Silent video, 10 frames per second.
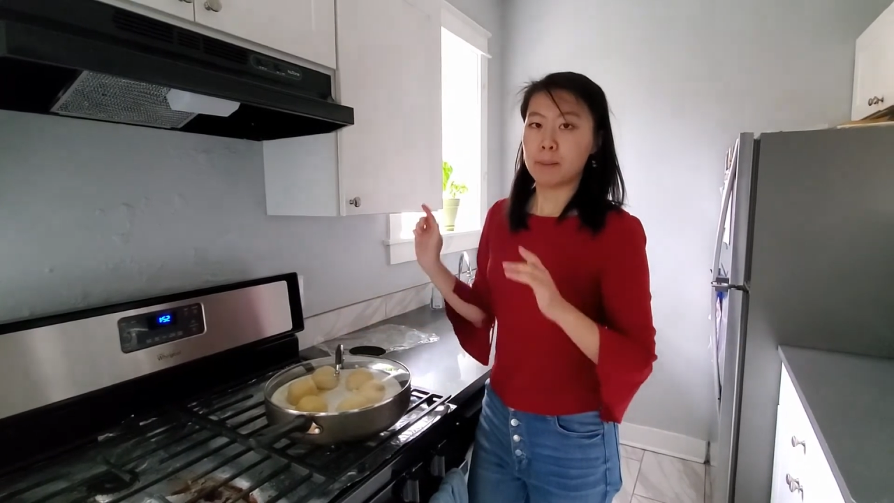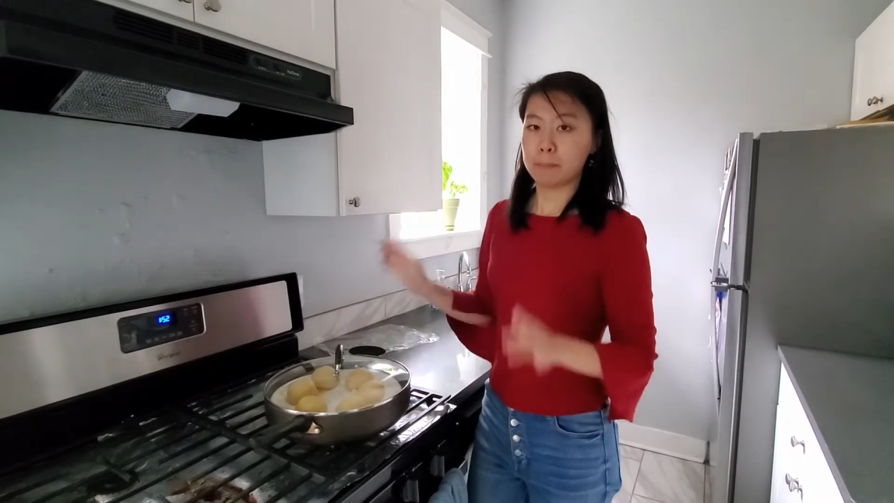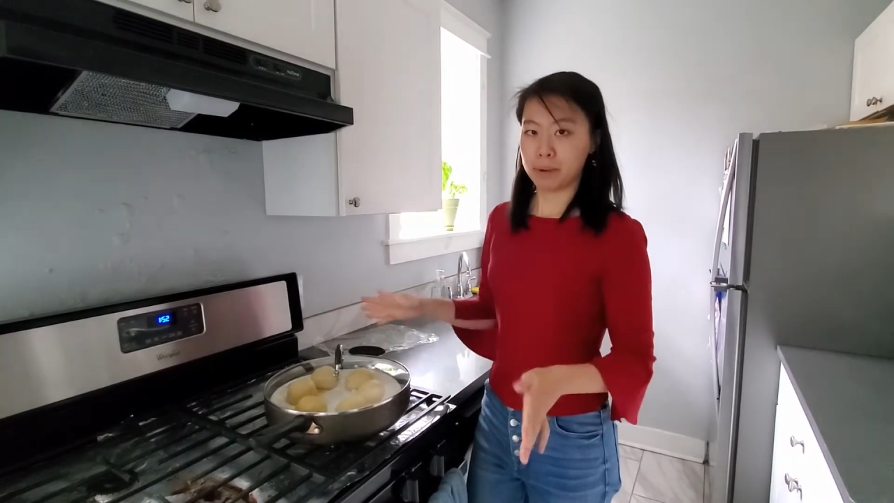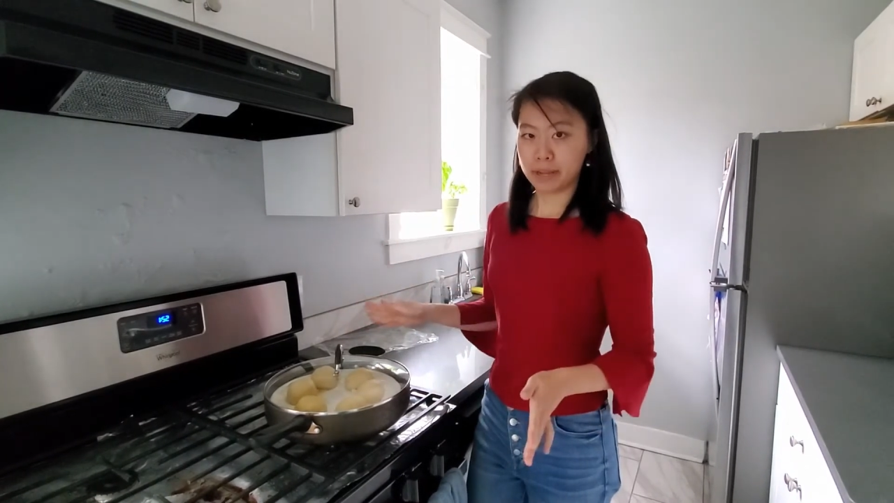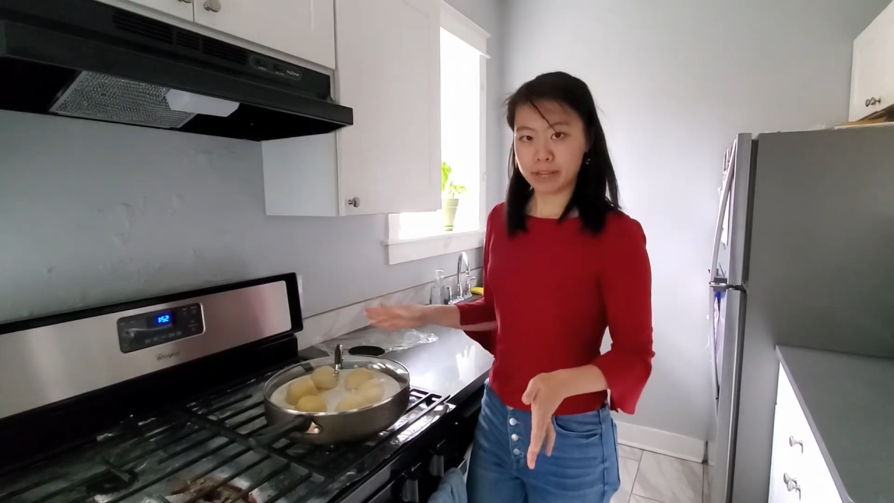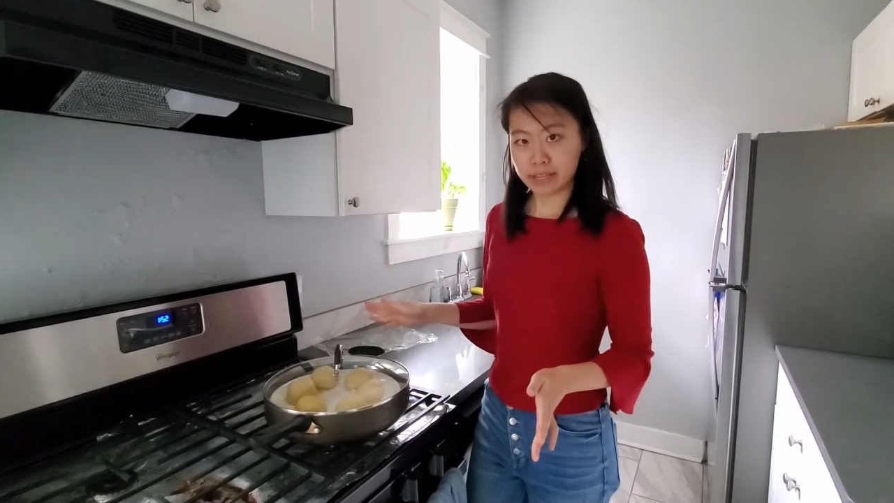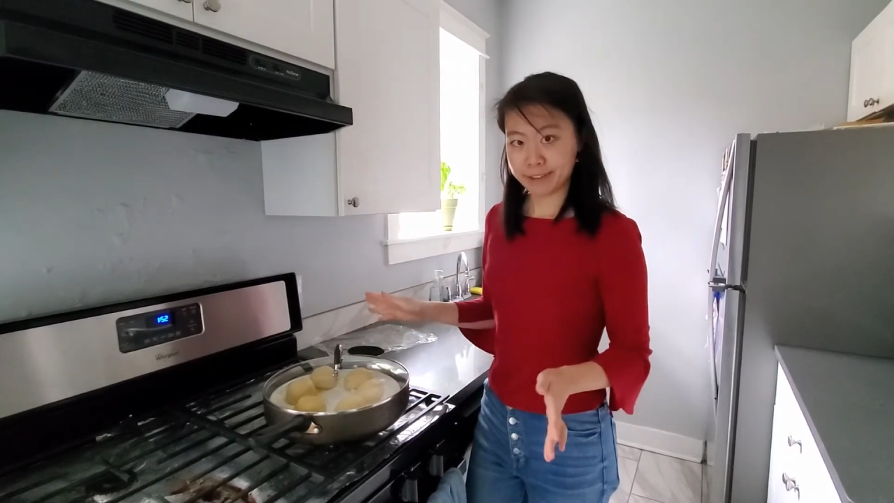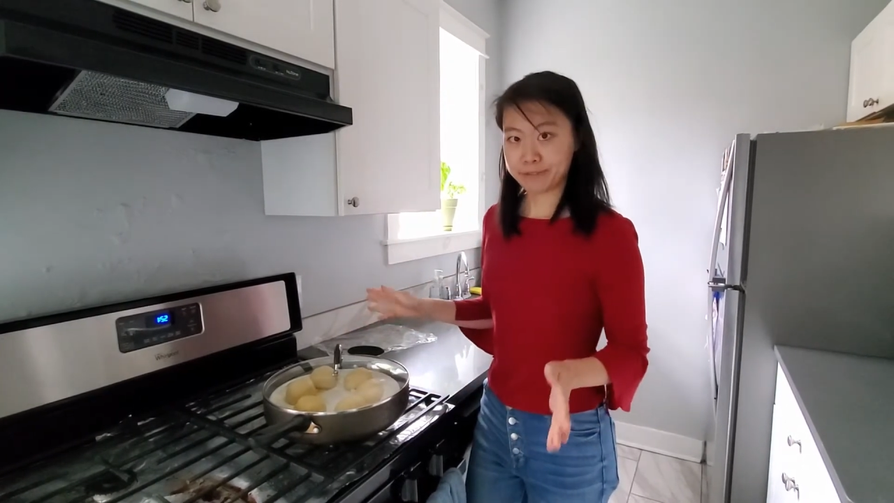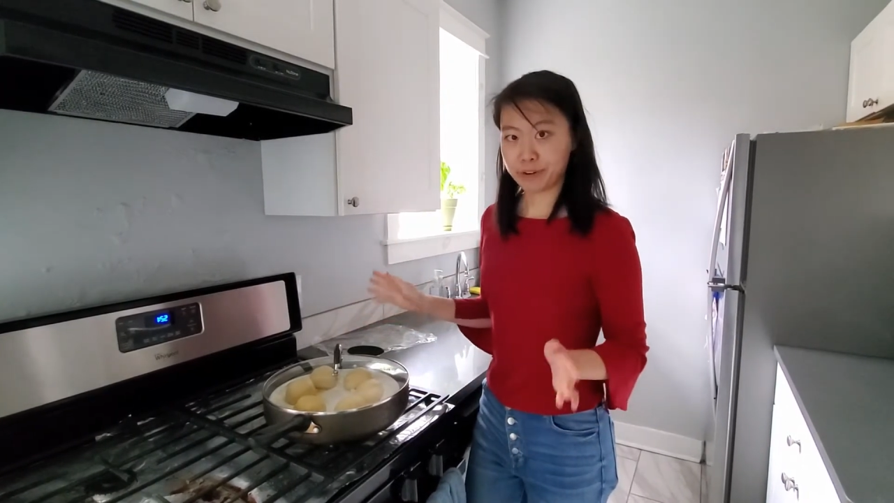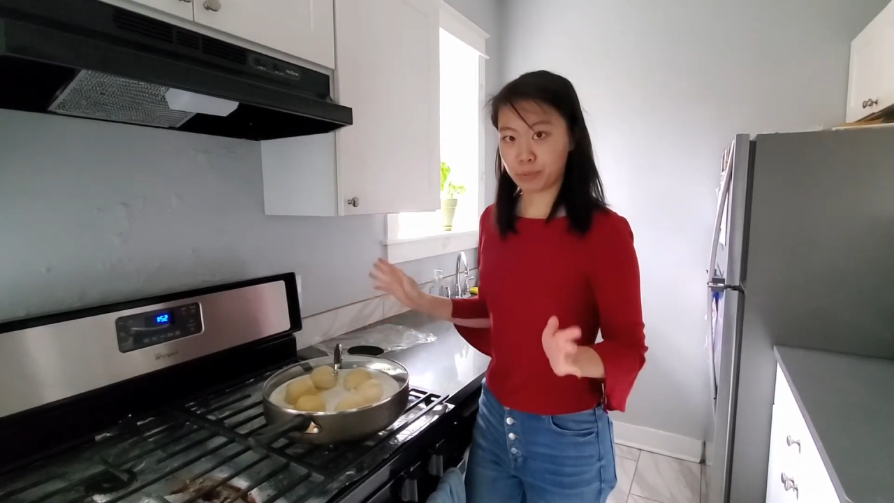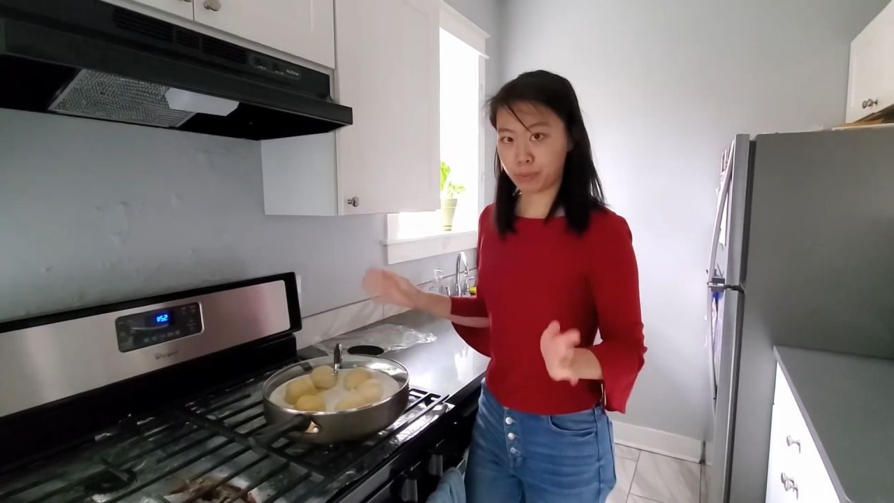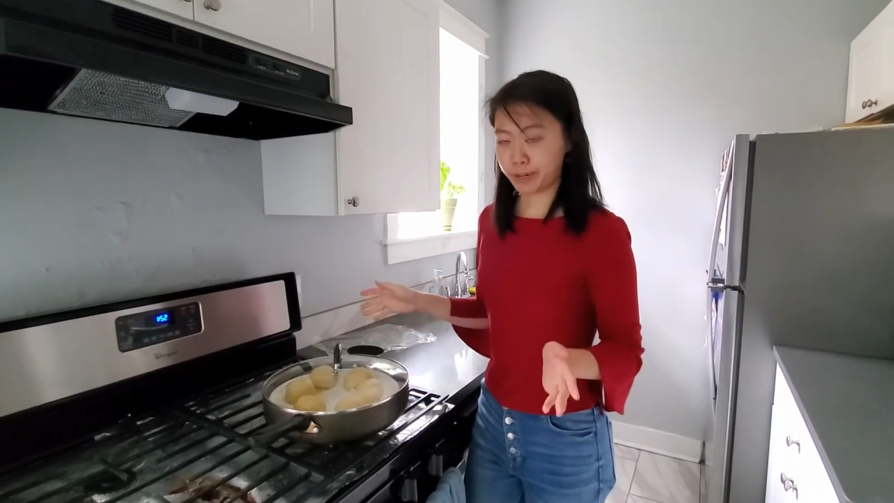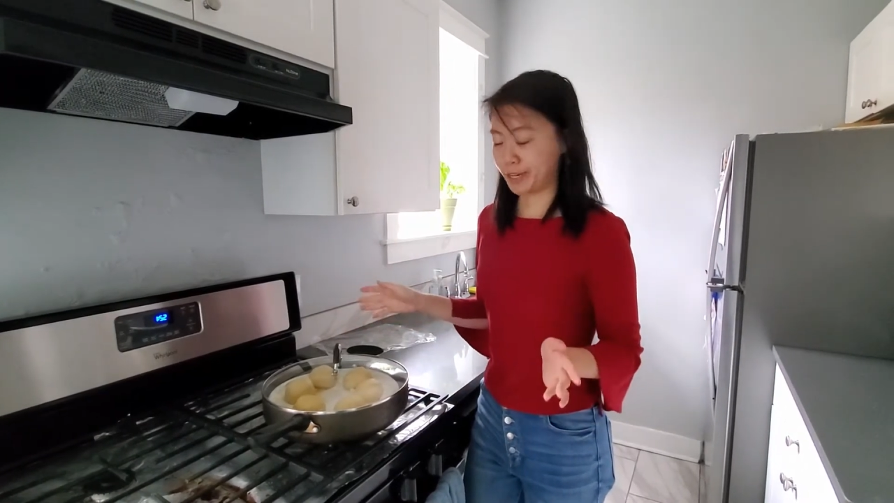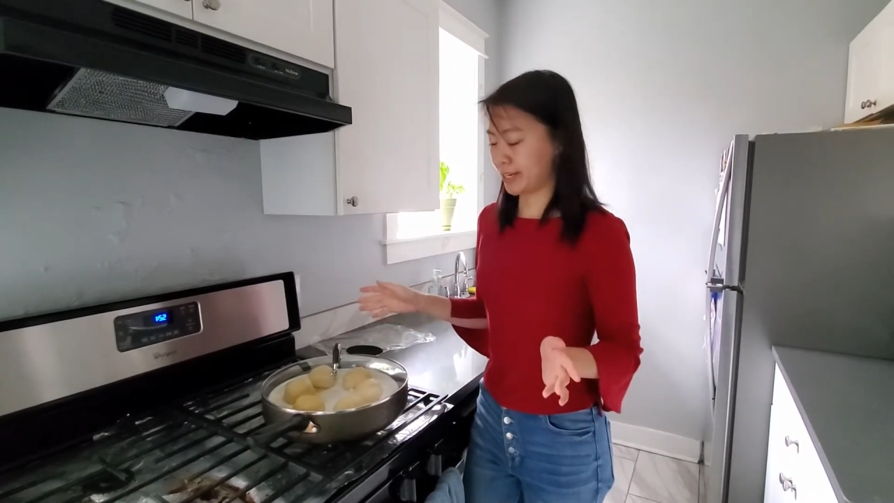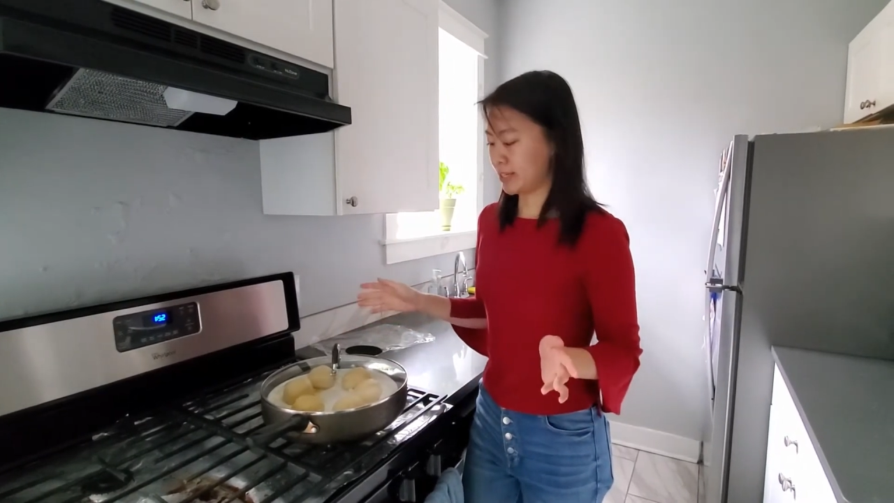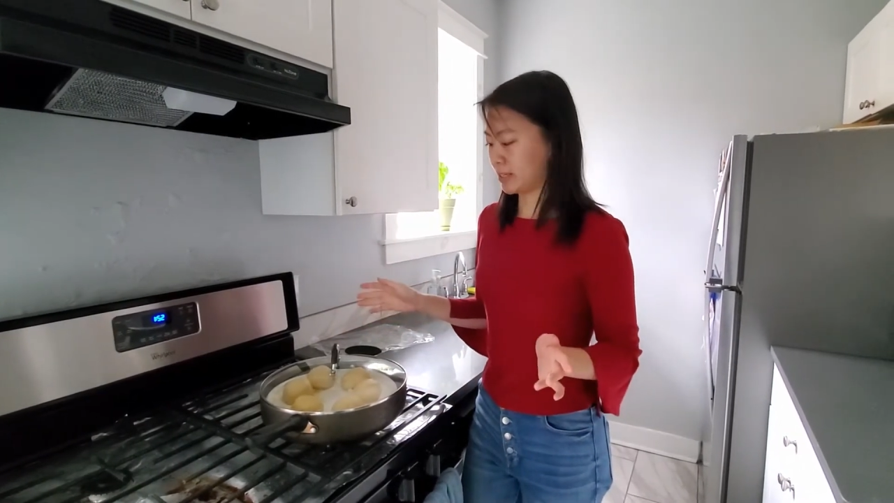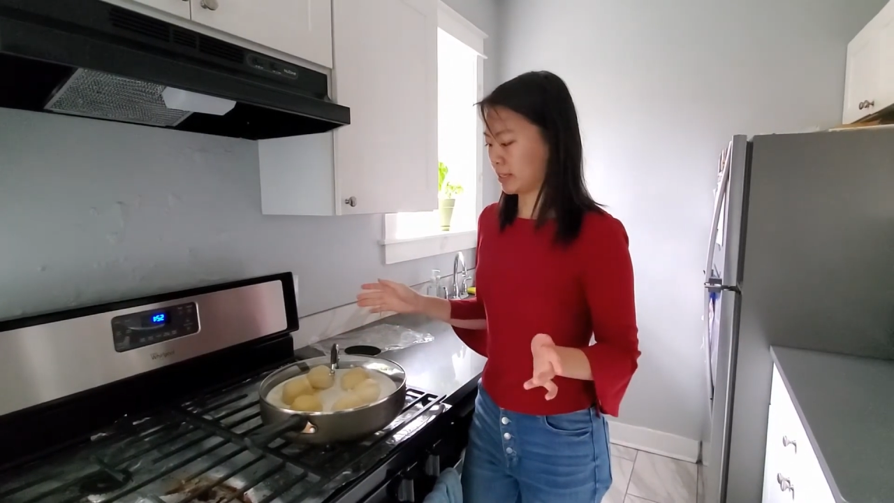But if you're worried,